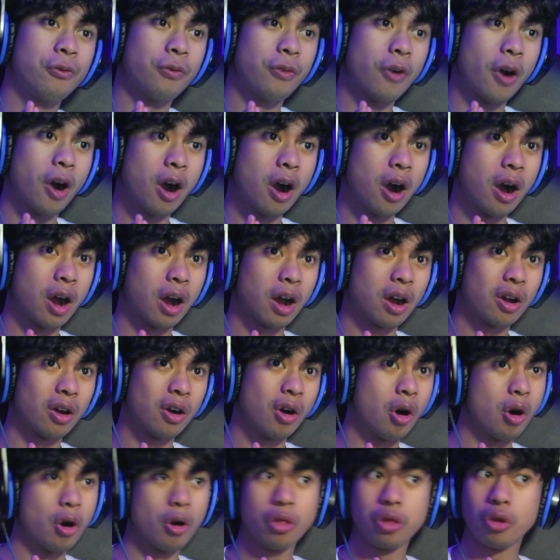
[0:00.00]
fuck.
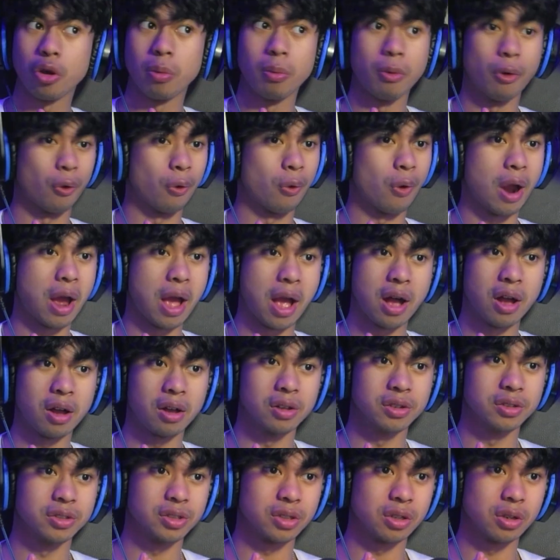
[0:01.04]
All their
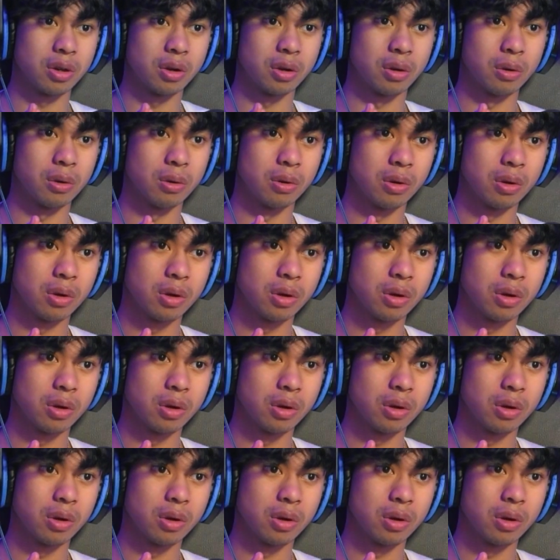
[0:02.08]
morales, yo.